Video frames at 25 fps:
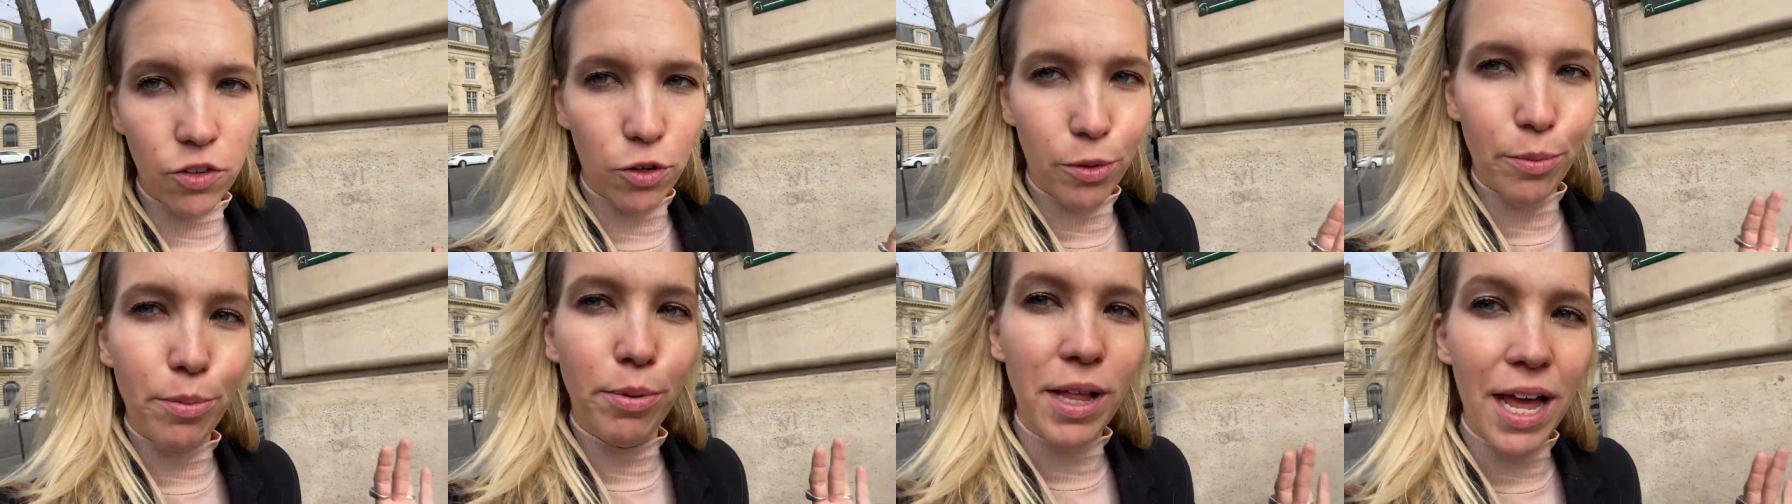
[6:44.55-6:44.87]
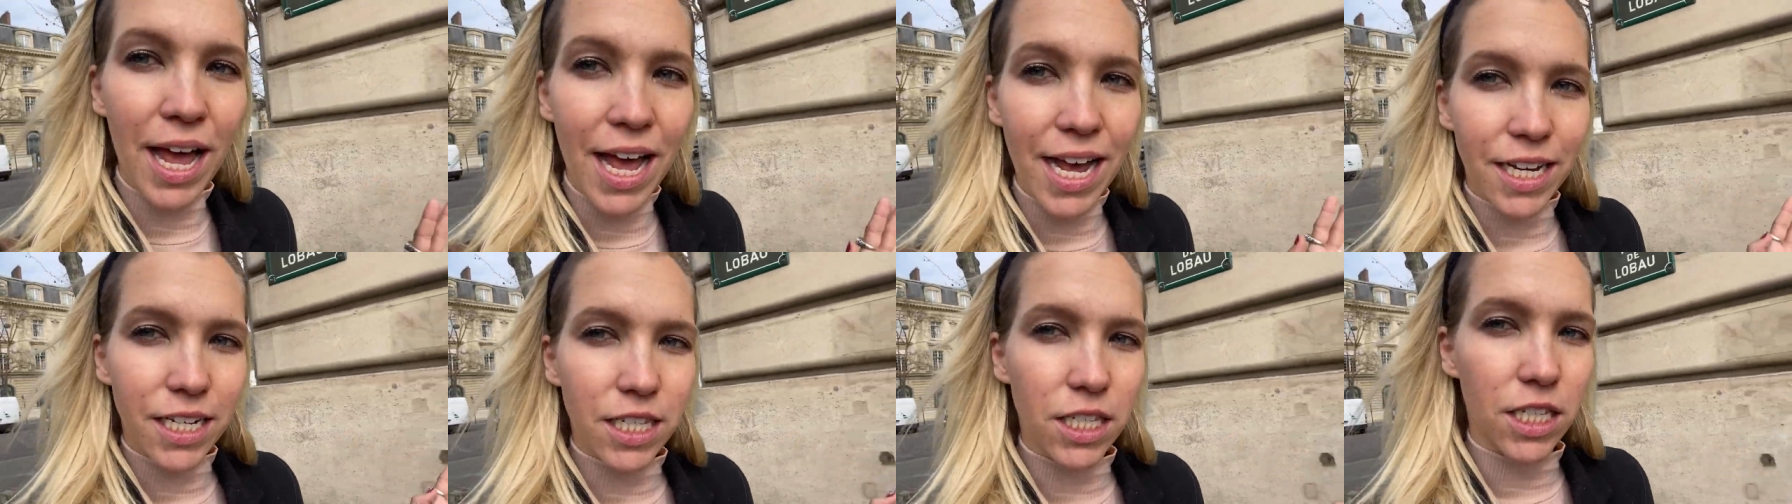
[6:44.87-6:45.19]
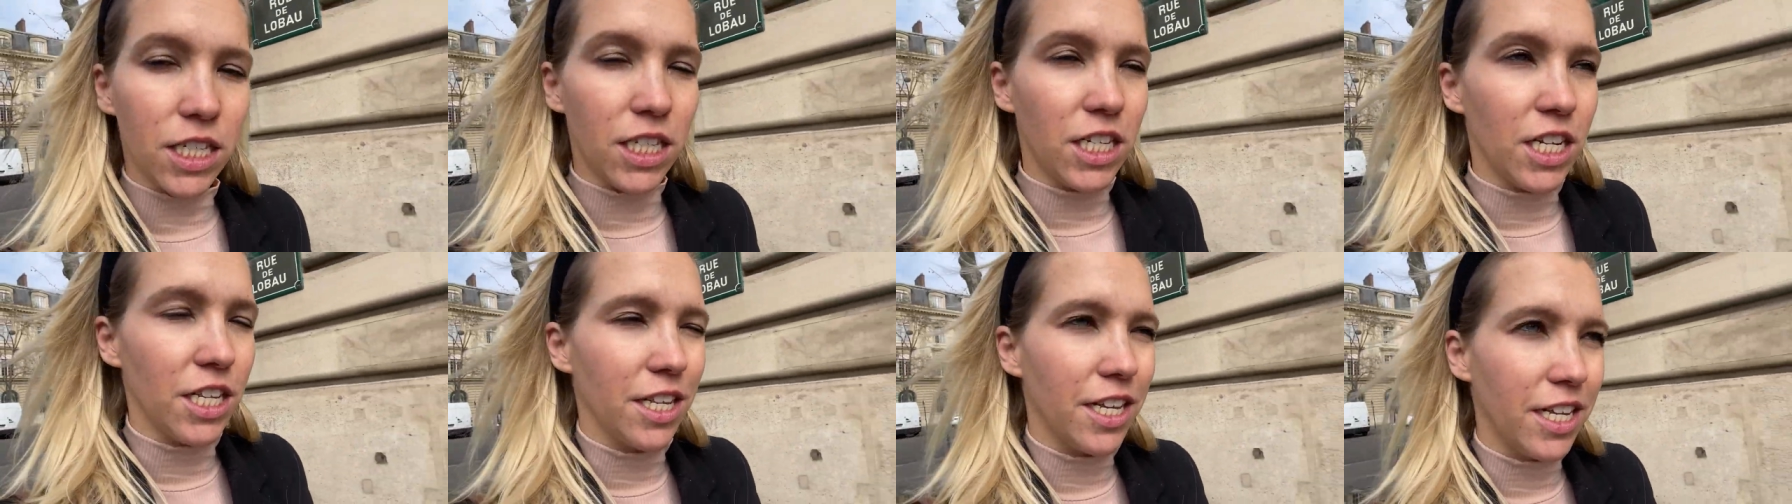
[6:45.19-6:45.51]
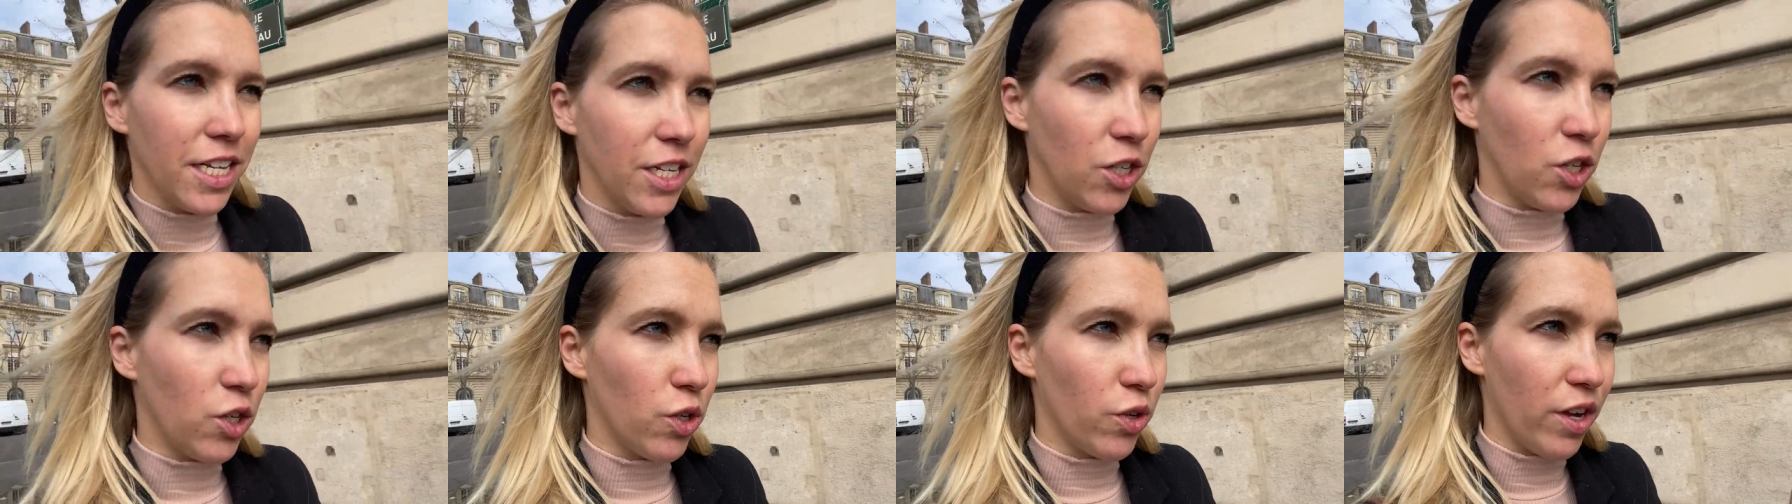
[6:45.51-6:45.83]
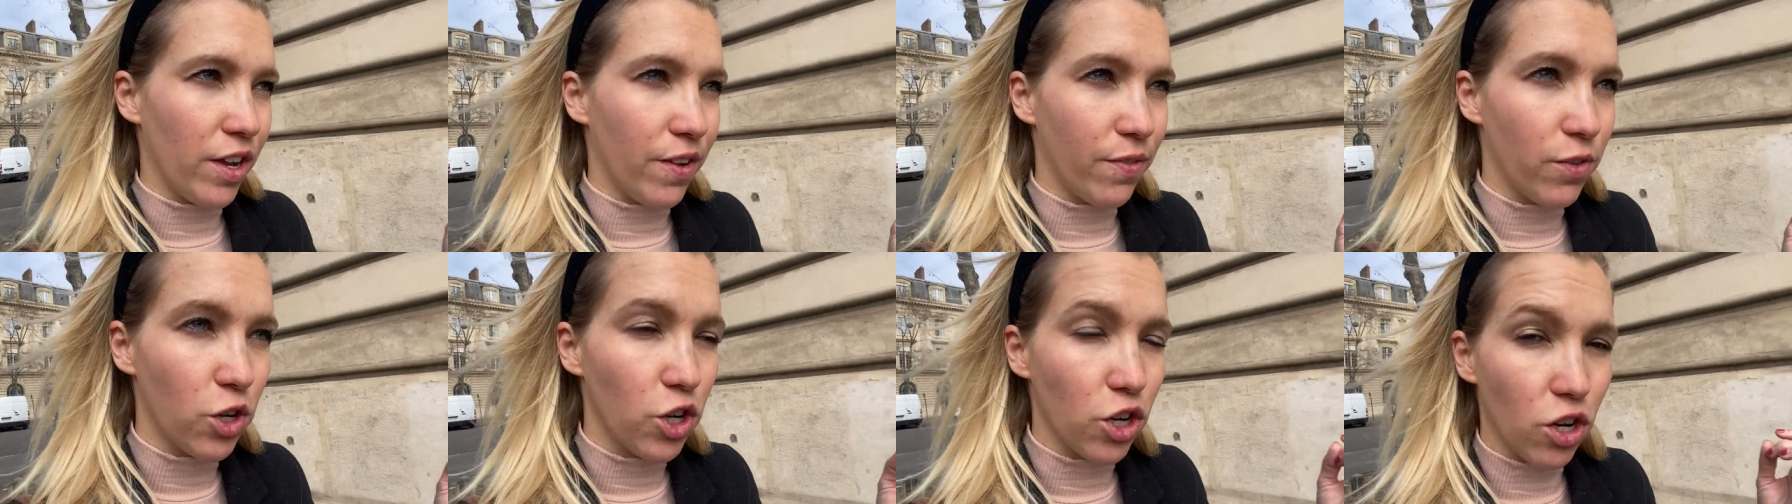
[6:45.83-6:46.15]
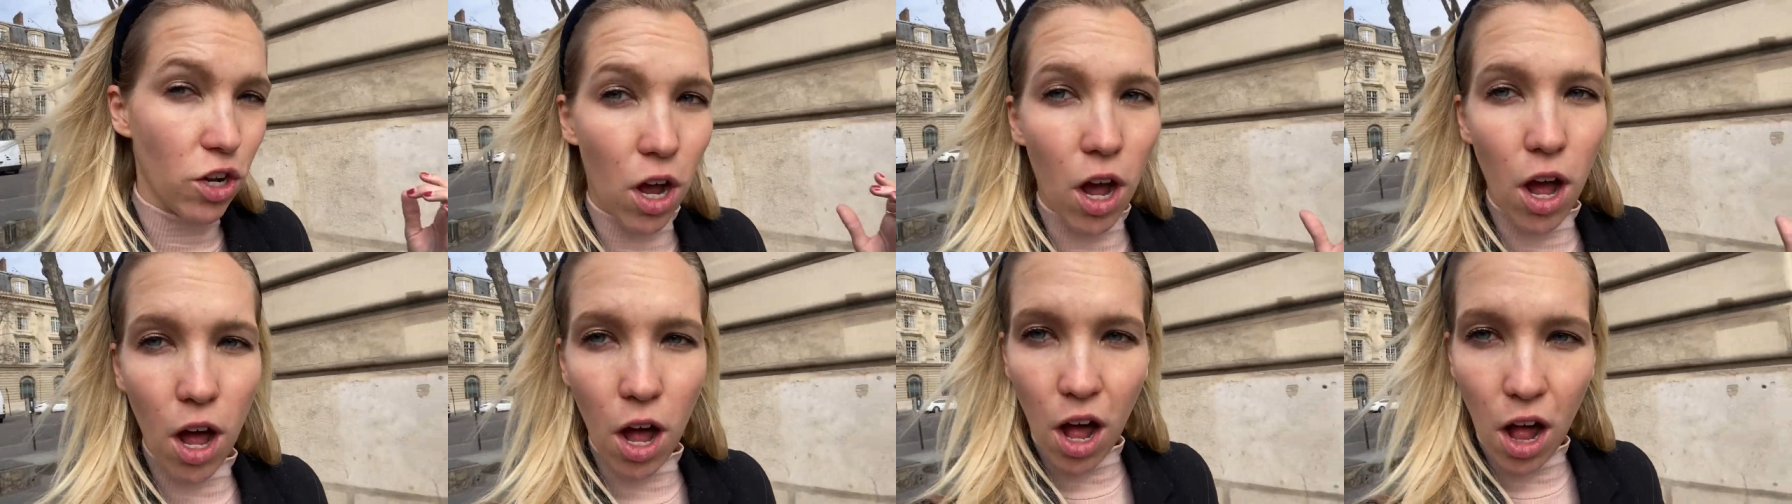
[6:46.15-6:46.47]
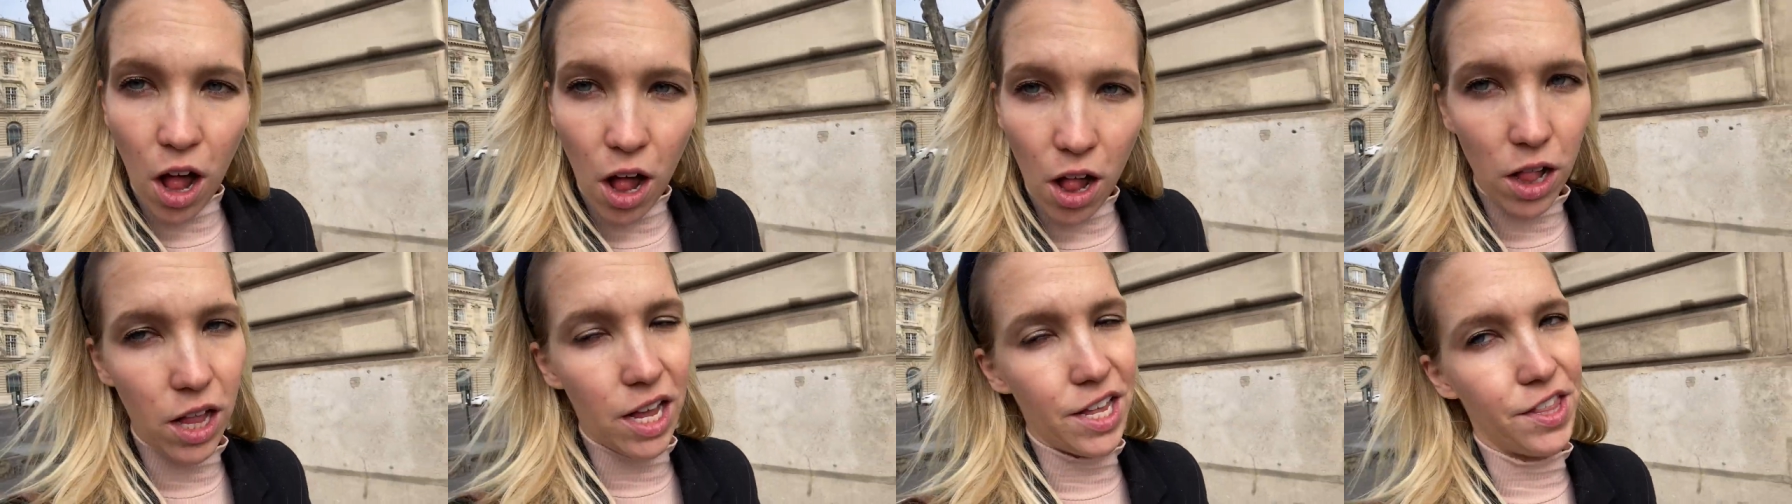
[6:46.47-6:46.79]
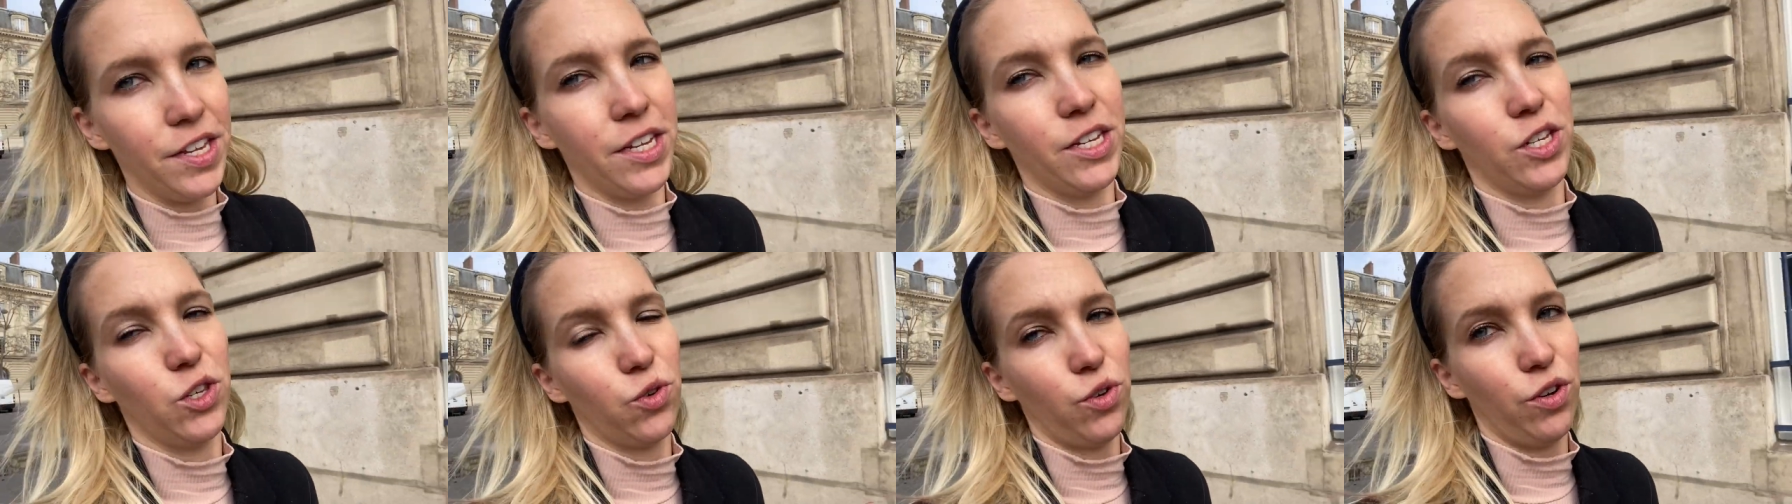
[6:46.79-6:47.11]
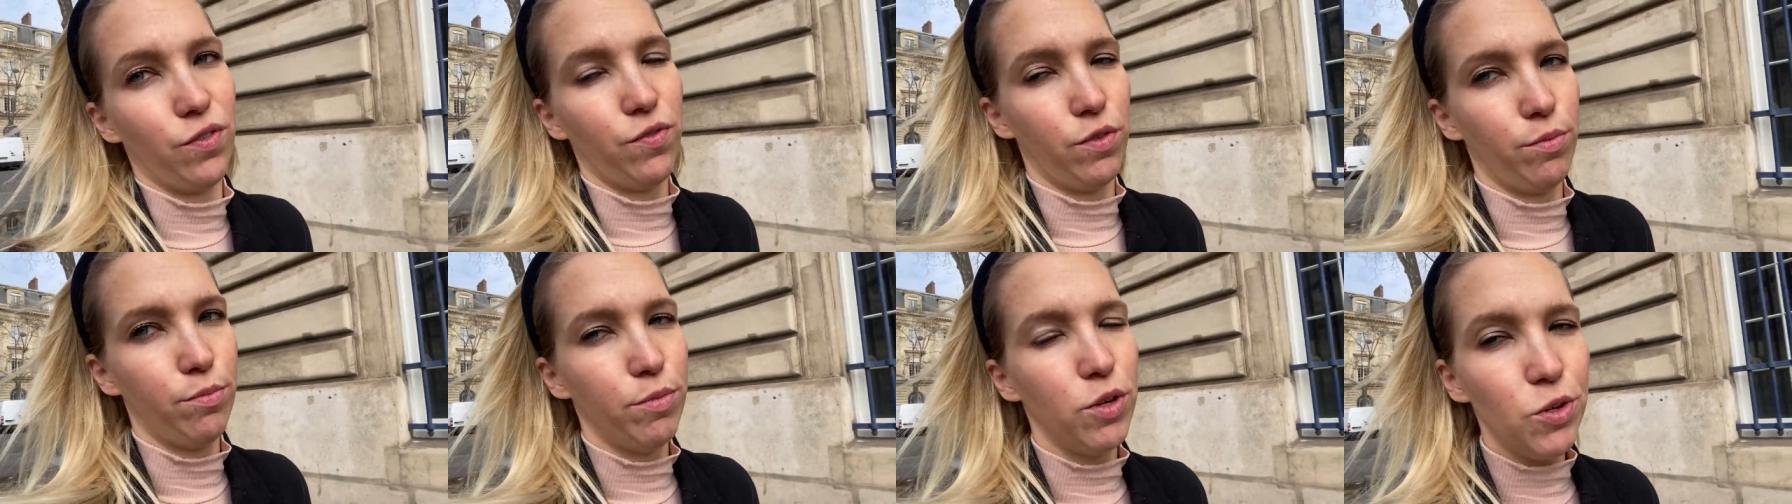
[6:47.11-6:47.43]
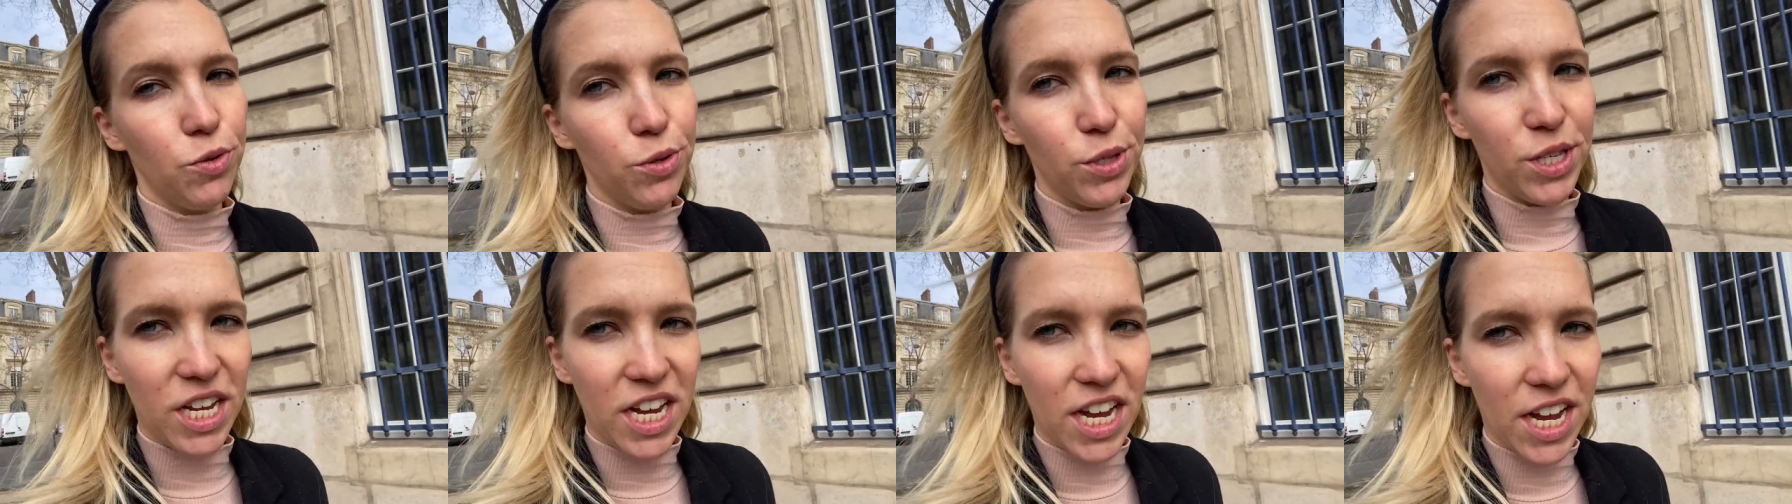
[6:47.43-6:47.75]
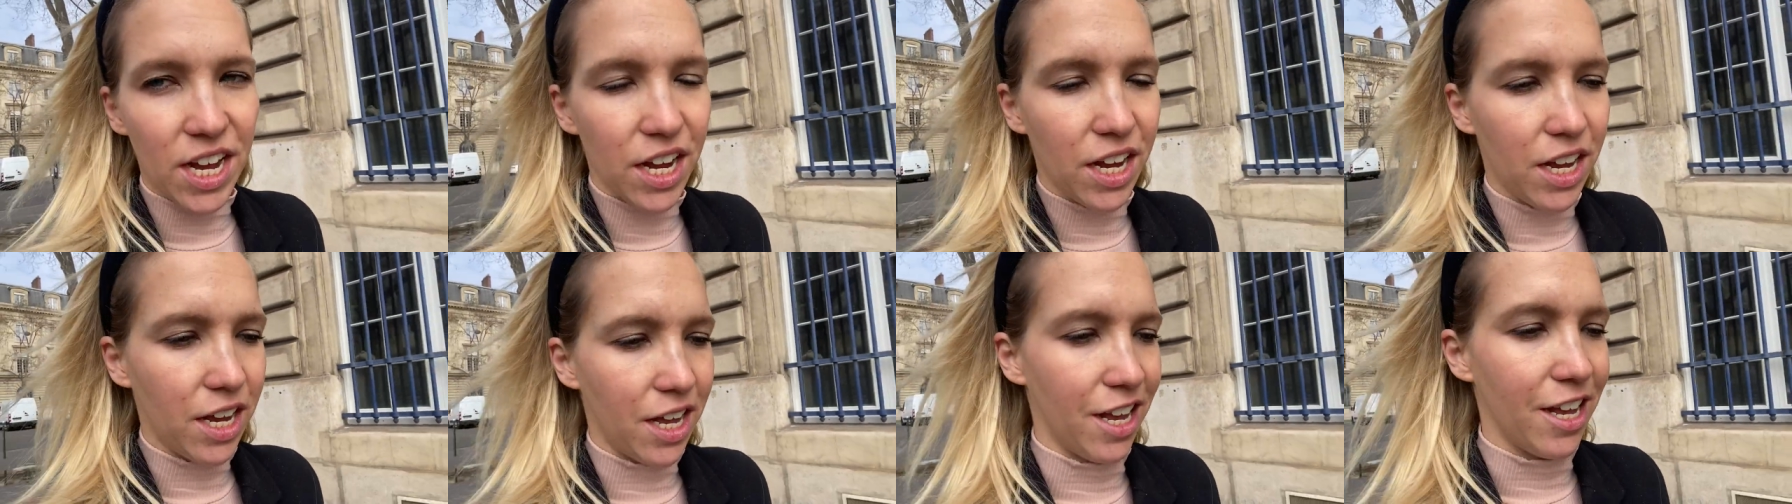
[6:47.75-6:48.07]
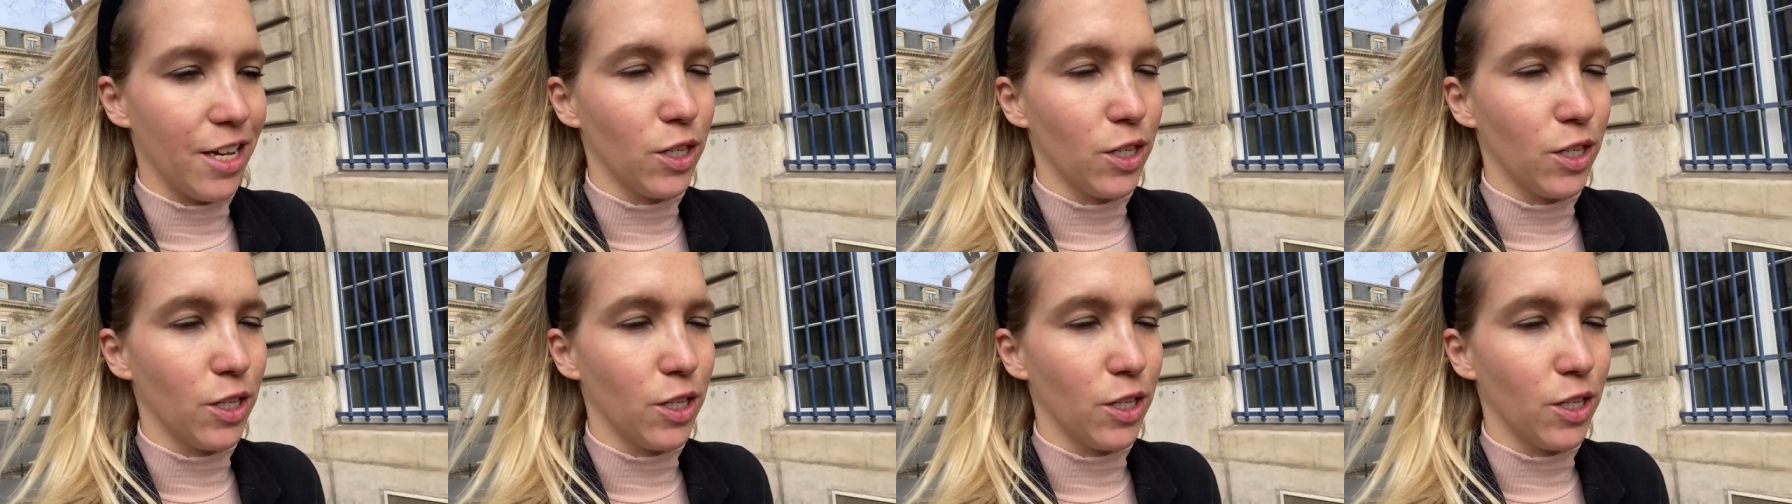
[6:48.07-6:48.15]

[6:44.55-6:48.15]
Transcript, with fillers: little plaques listing the history of Chagall and the history of the music,